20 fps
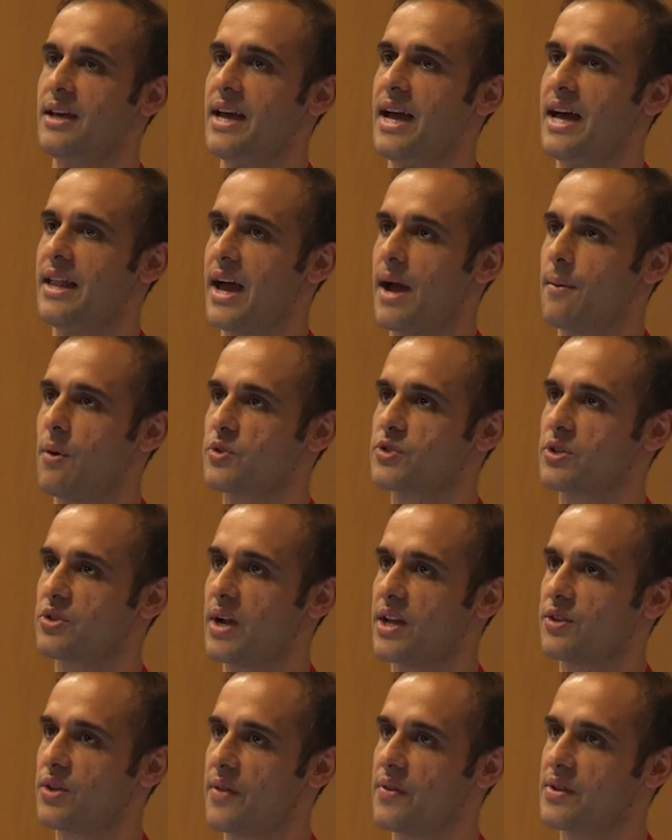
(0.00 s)
and I'm also
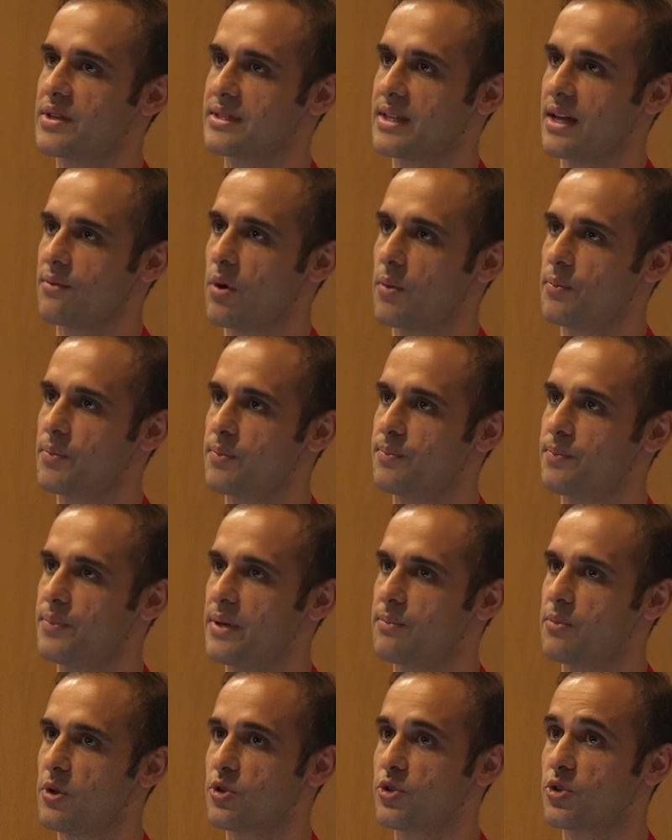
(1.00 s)
trying to understand what
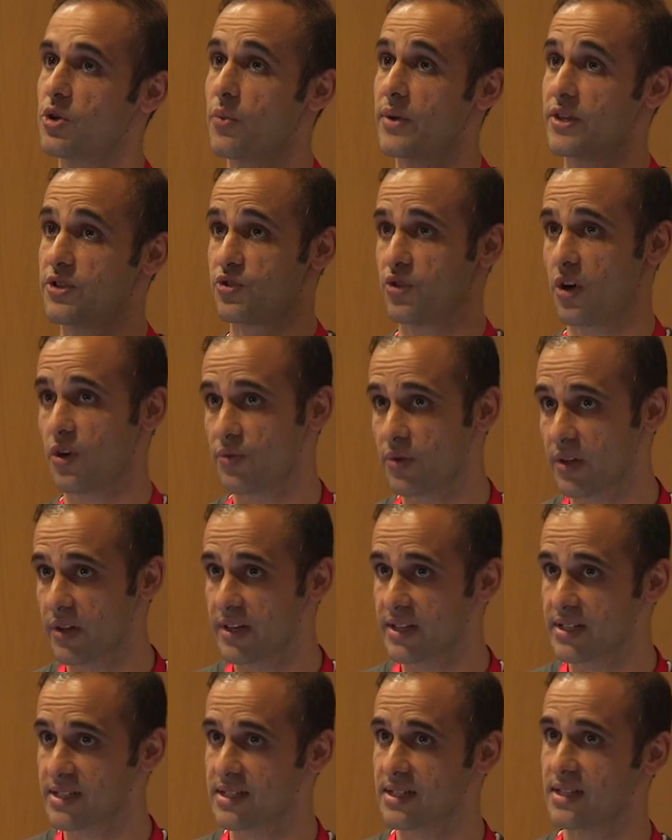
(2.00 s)
people do with
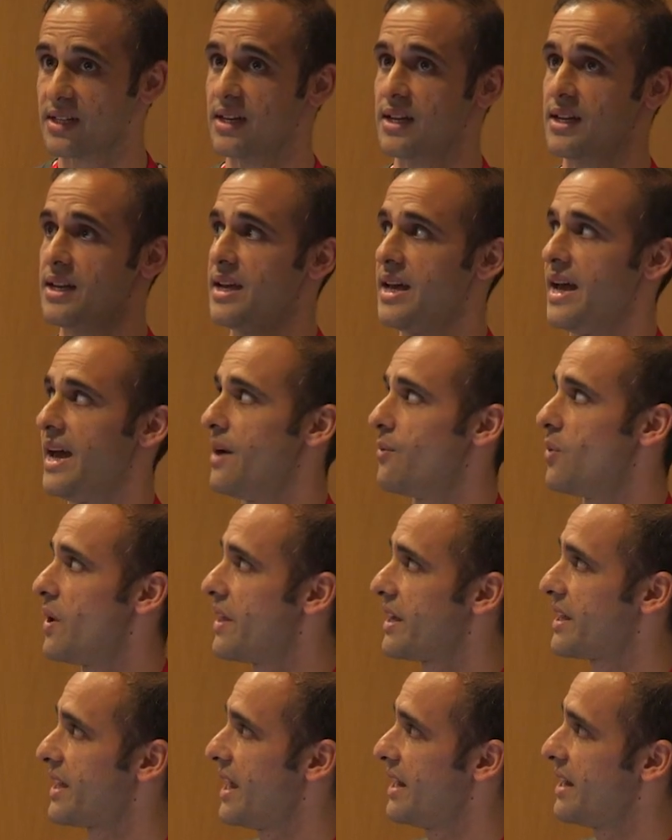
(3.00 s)
serverless, and
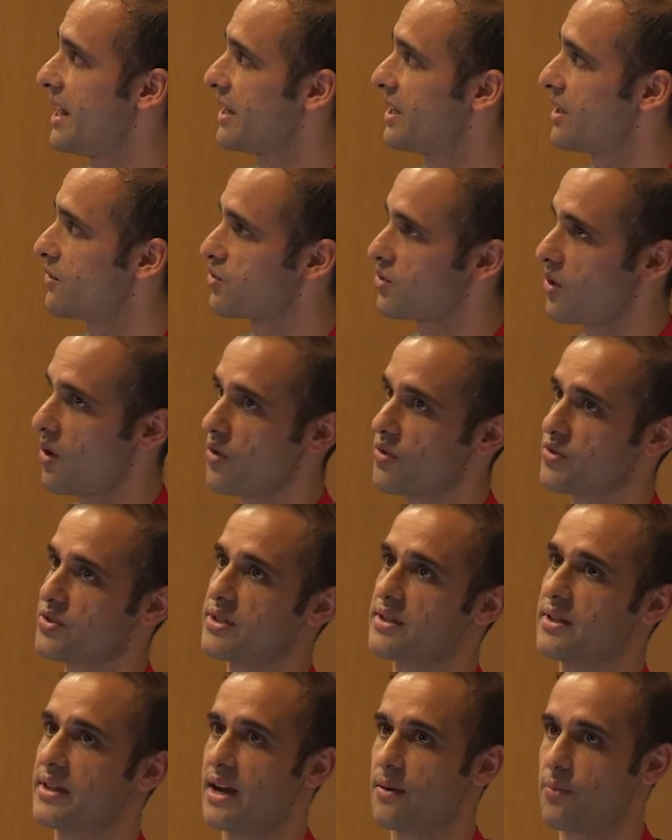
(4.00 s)
whether Knative
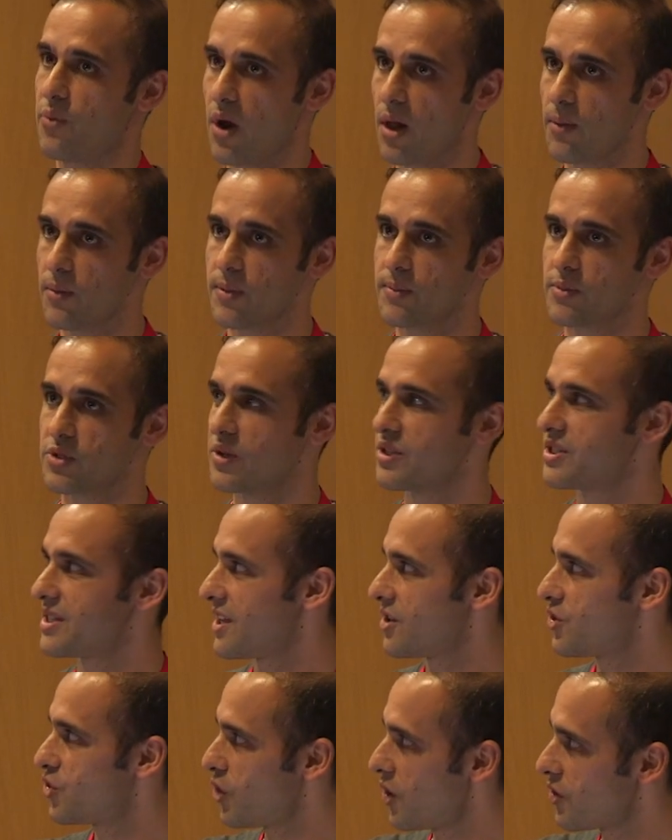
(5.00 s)
solves their problems. So it's
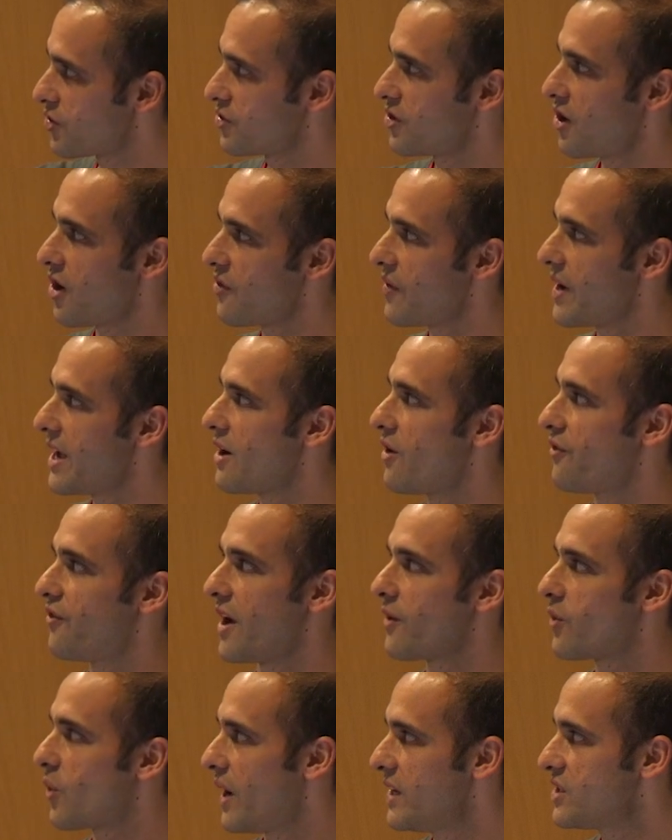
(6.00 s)
a short survey of
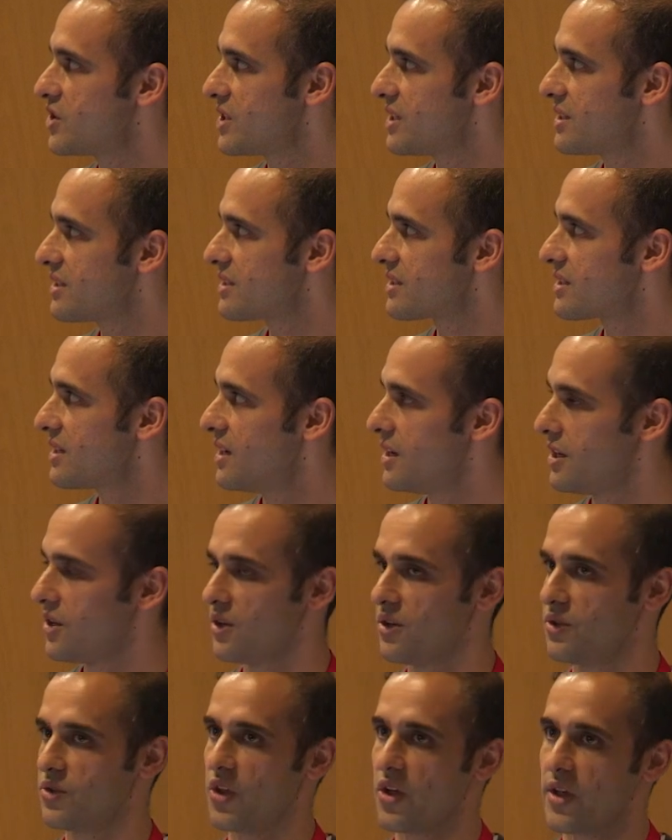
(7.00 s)
5 questions.
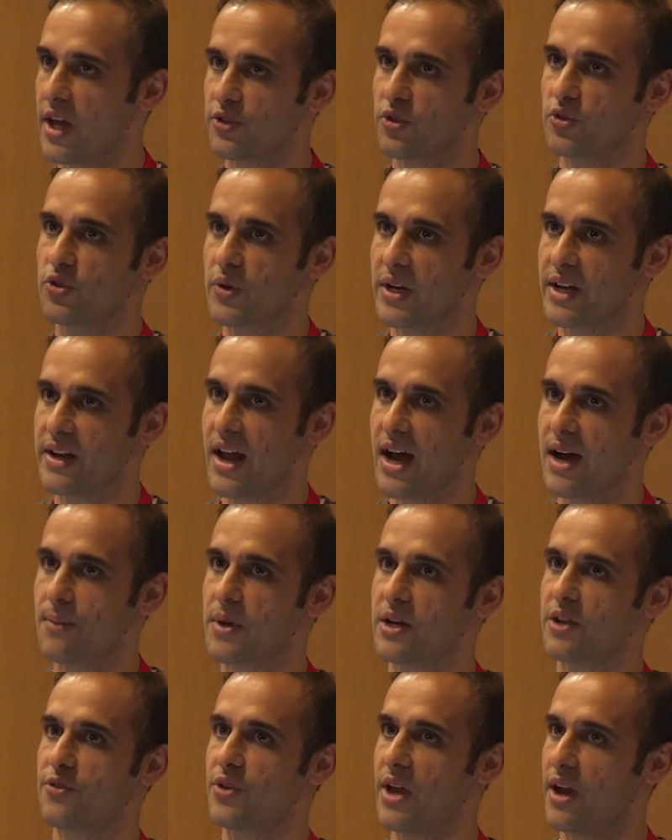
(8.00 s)
You don't have to do it now,
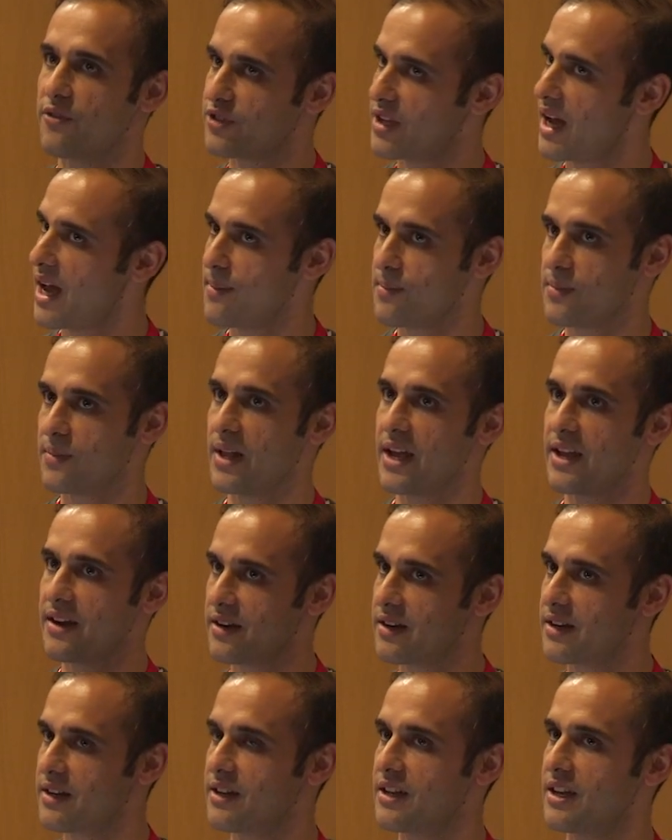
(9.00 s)
but if you have time
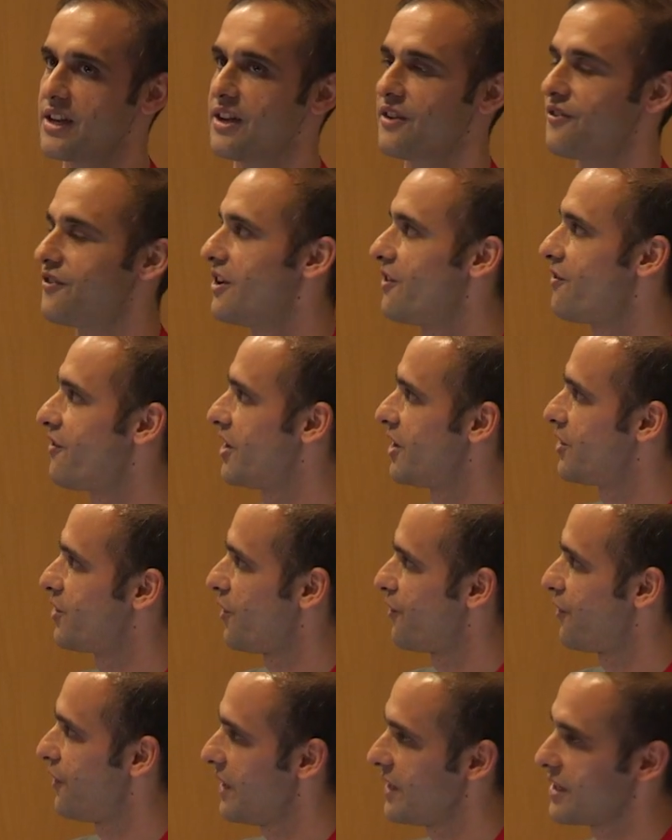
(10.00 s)
later, feel free
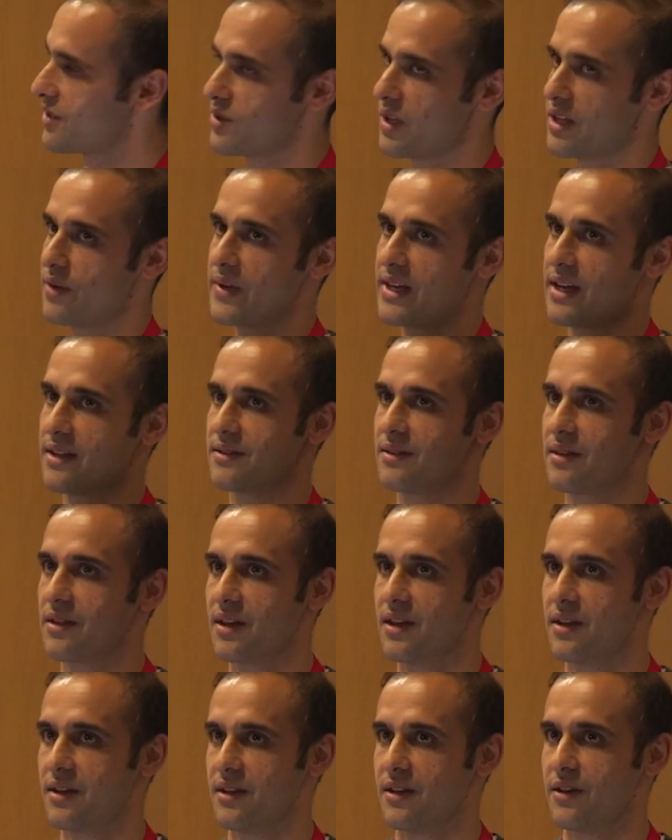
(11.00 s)
to fill it so that we can
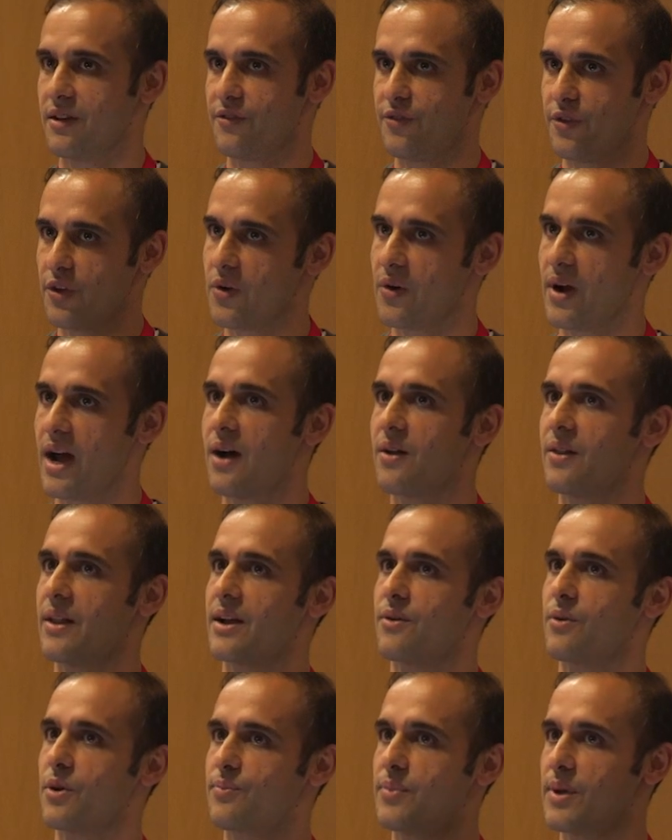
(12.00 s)
figure out
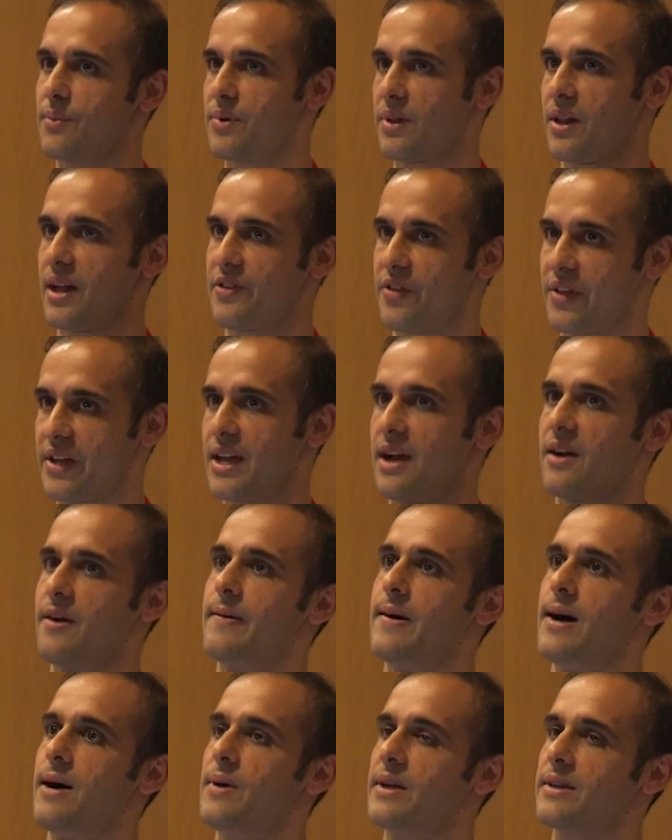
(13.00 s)
like what people are thinking
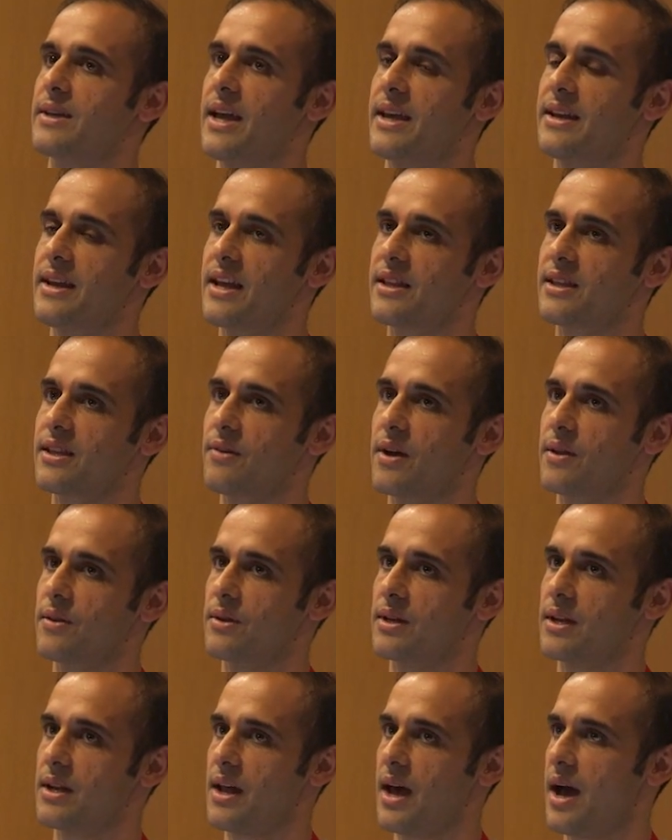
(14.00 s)
about Knative
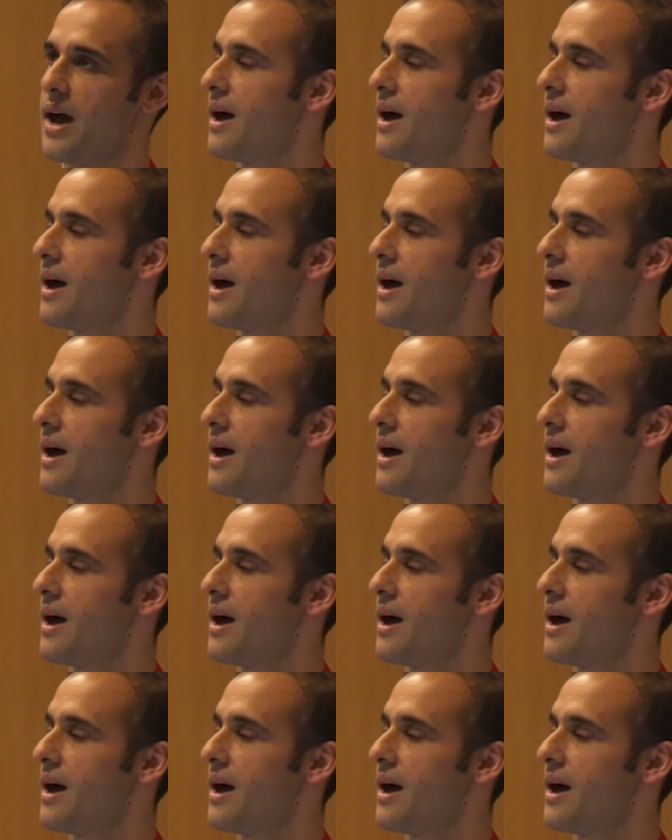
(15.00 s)
and